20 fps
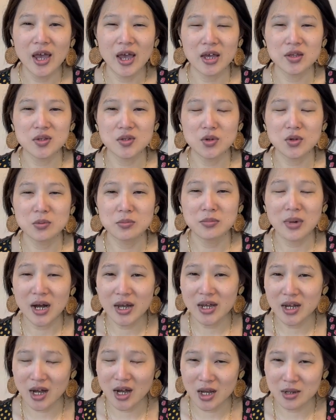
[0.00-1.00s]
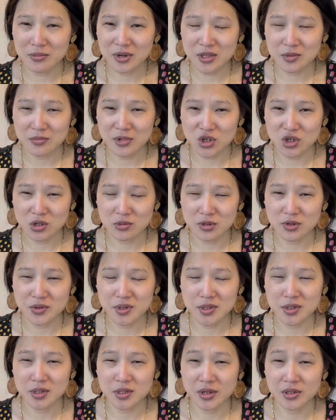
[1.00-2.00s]
And so my high bust measurement
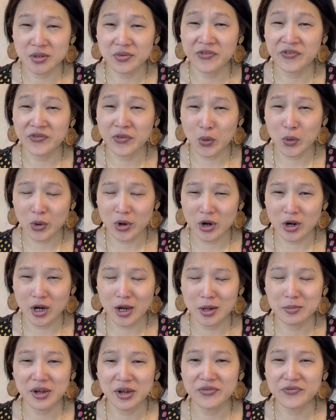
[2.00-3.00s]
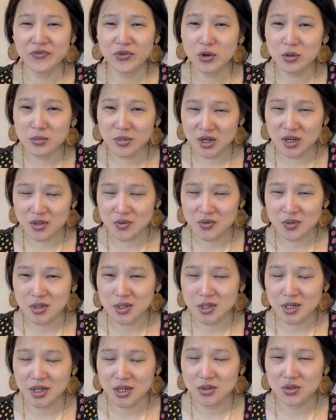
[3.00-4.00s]
was a size four and my full bust was a
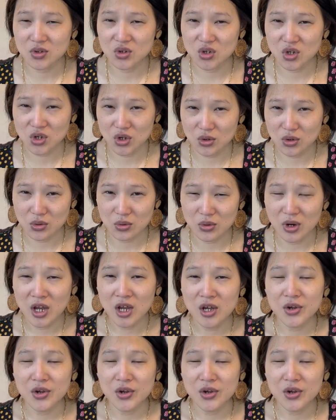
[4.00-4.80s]
size two.